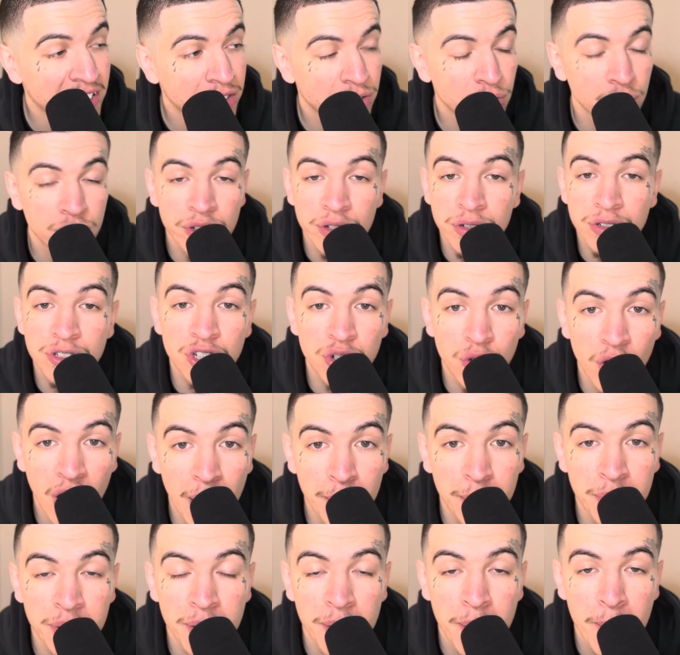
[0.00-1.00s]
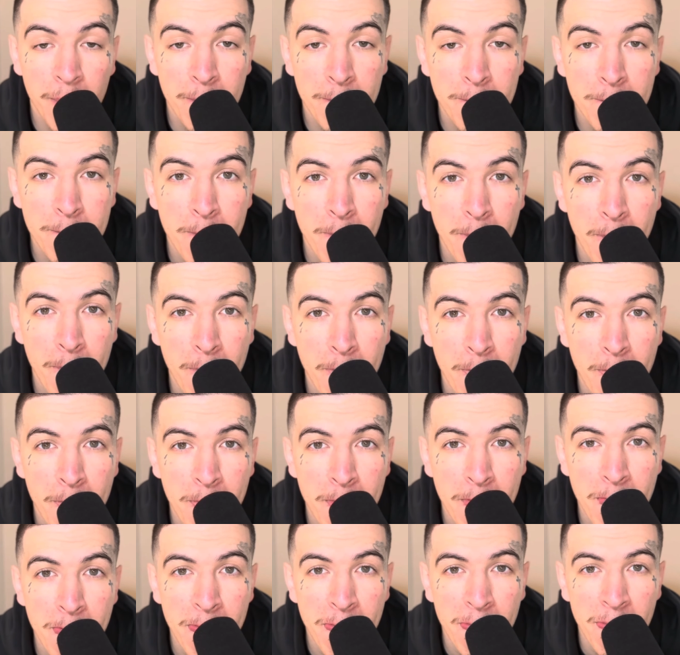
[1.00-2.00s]
through their trauma,
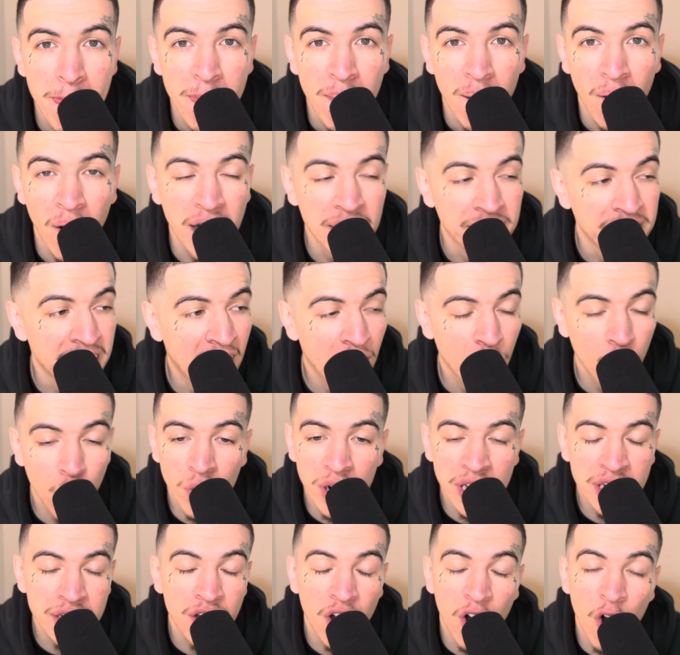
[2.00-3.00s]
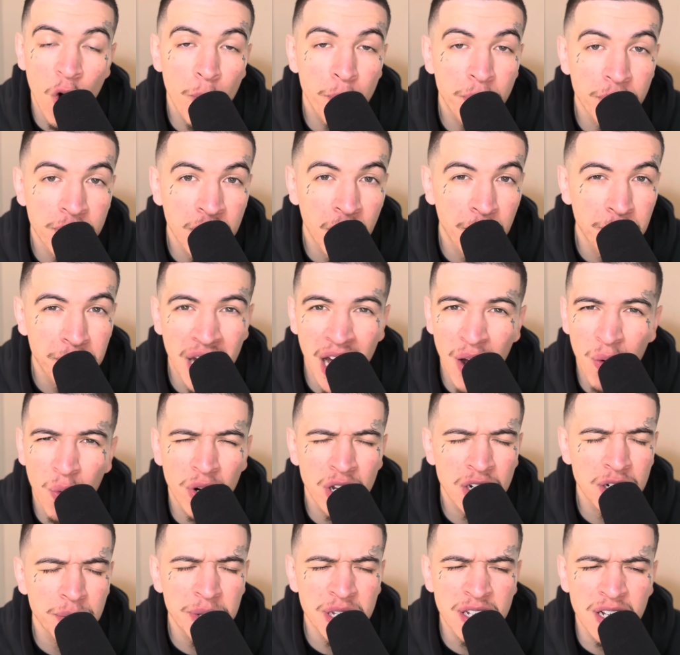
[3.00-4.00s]
all right, not wanting to open up, not
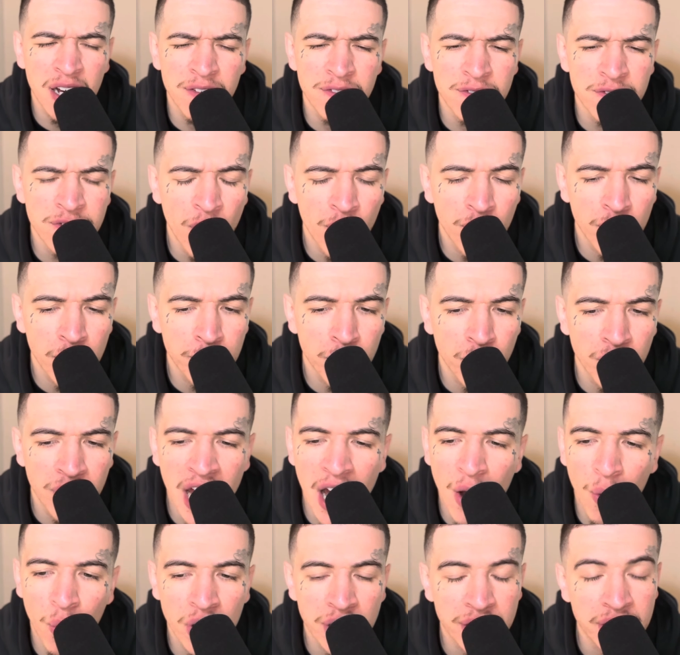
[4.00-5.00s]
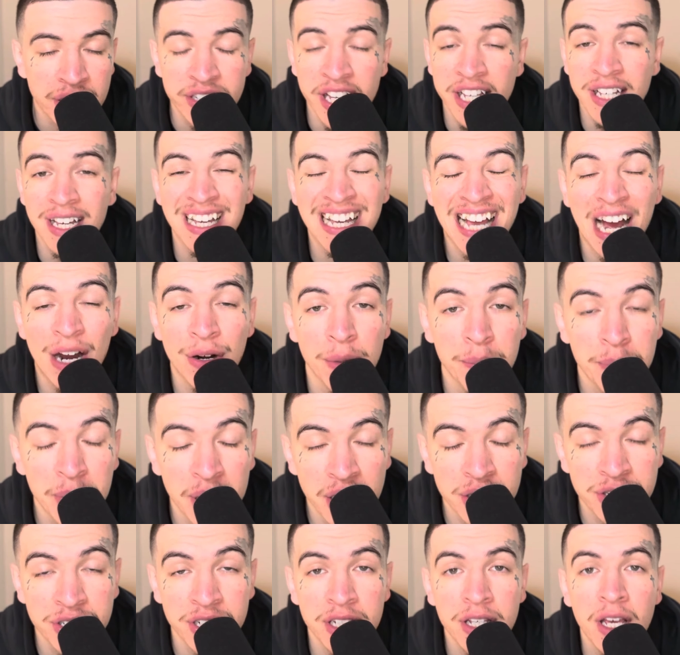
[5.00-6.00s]
wanting to become vulnerable, not wanting to take
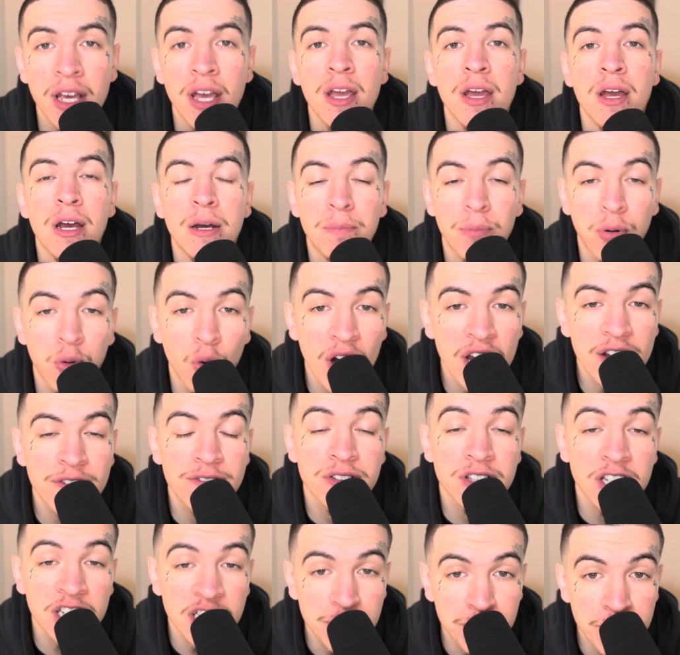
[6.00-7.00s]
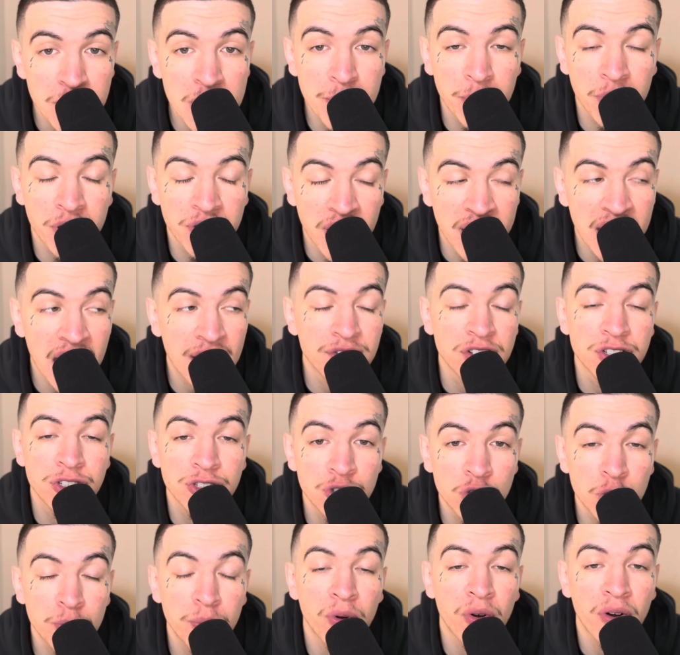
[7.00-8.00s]
accountability, pray for these people that they have a
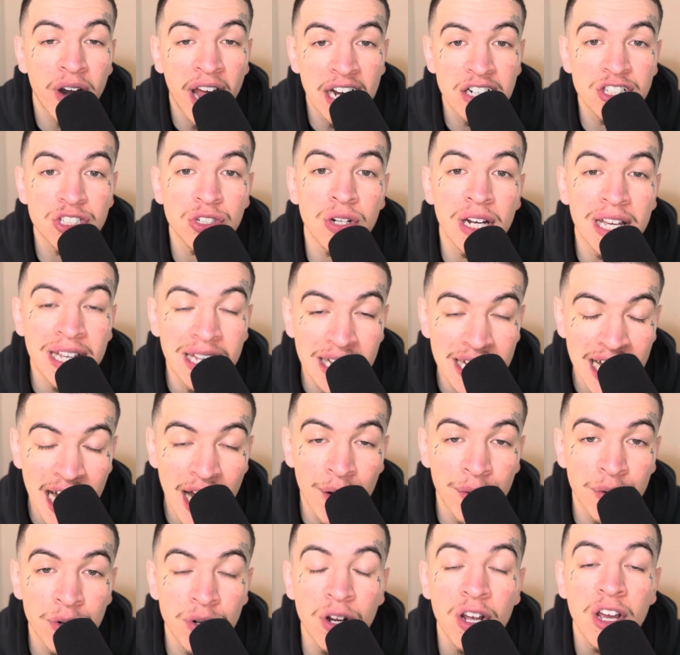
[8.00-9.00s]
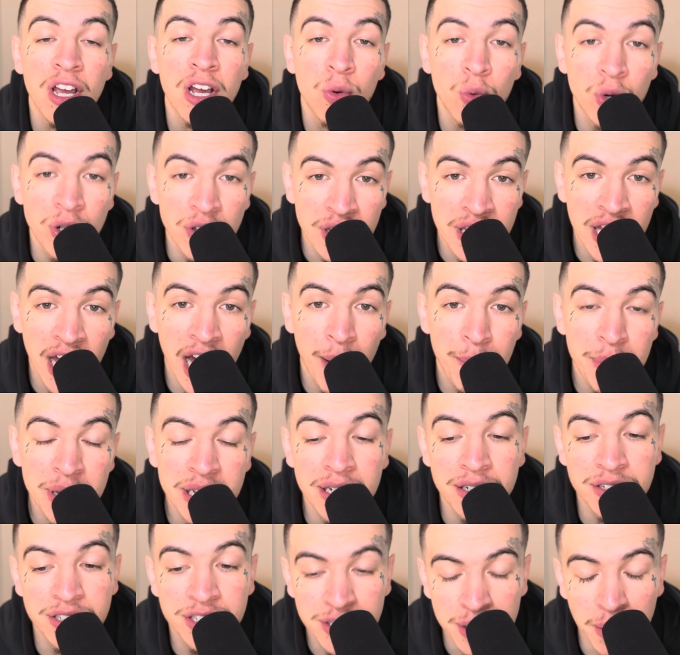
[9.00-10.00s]
supernatural encounter with God.
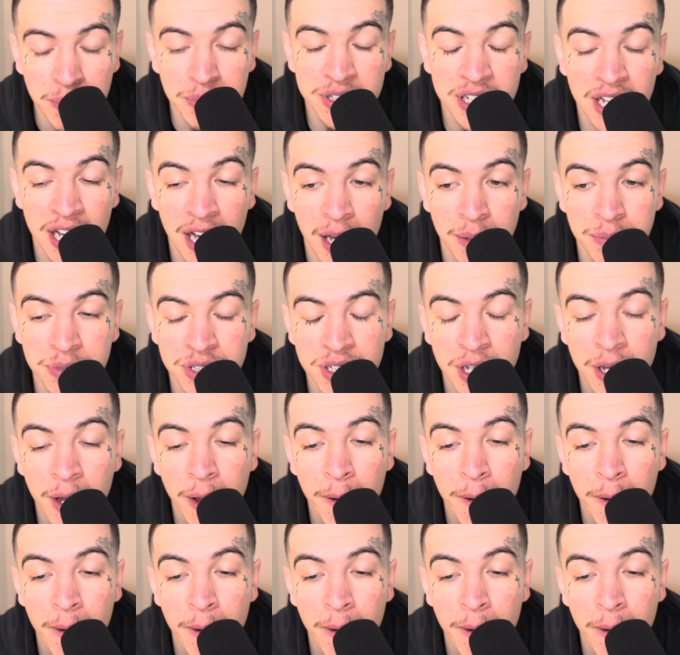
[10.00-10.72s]
Because sometimes